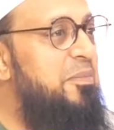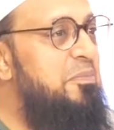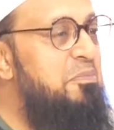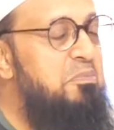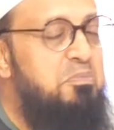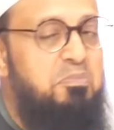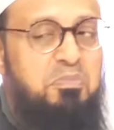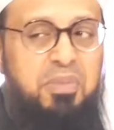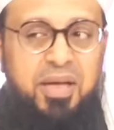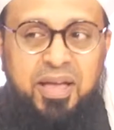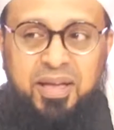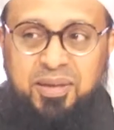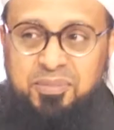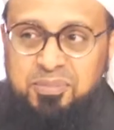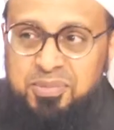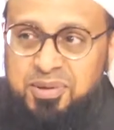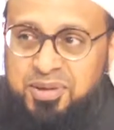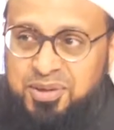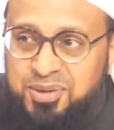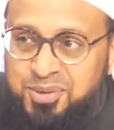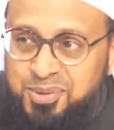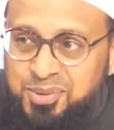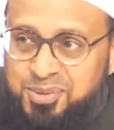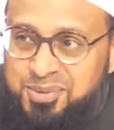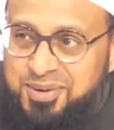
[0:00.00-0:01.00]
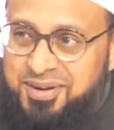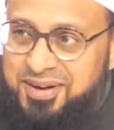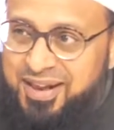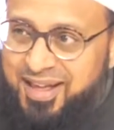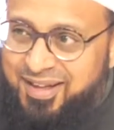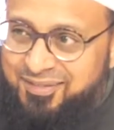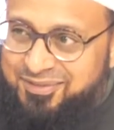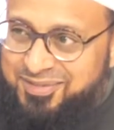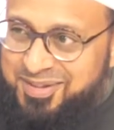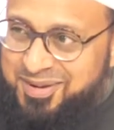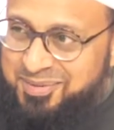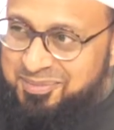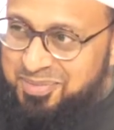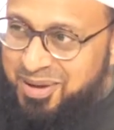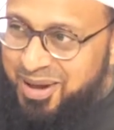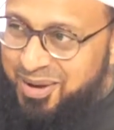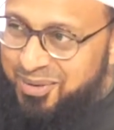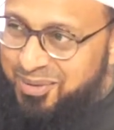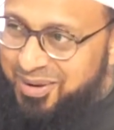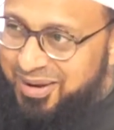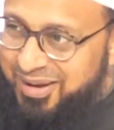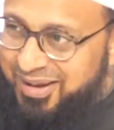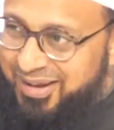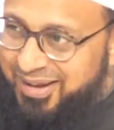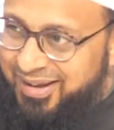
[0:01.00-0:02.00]
Maybe you can have that
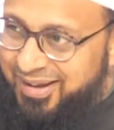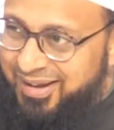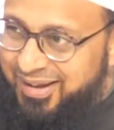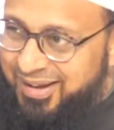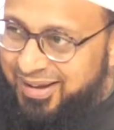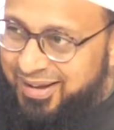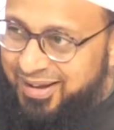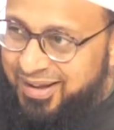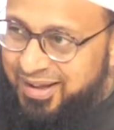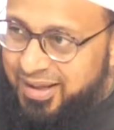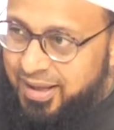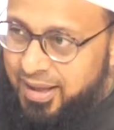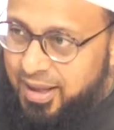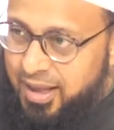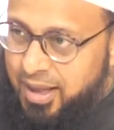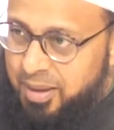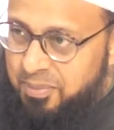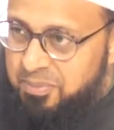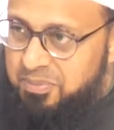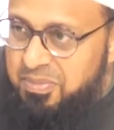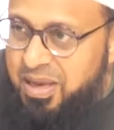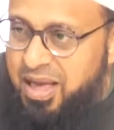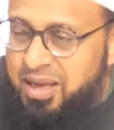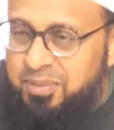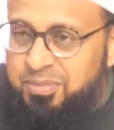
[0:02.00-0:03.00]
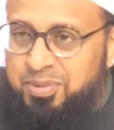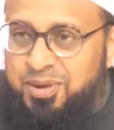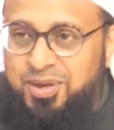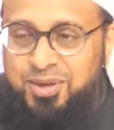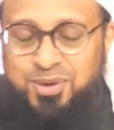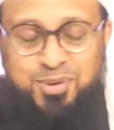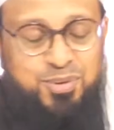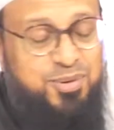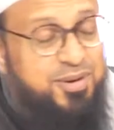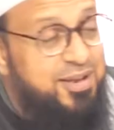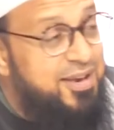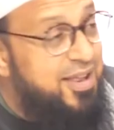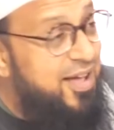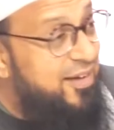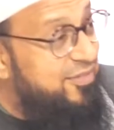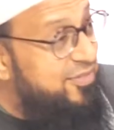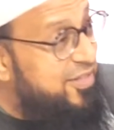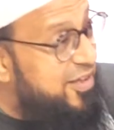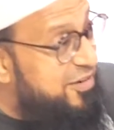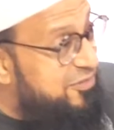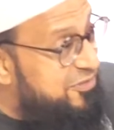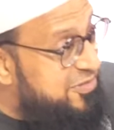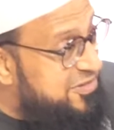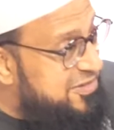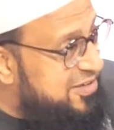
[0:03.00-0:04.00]
power. Maybe you can have
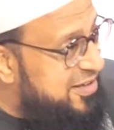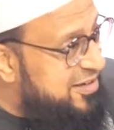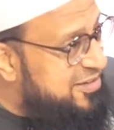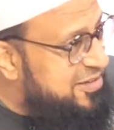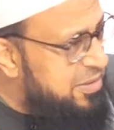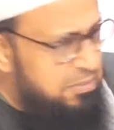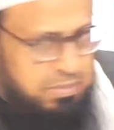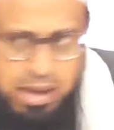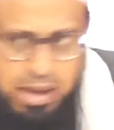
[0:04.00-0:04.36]
that facility.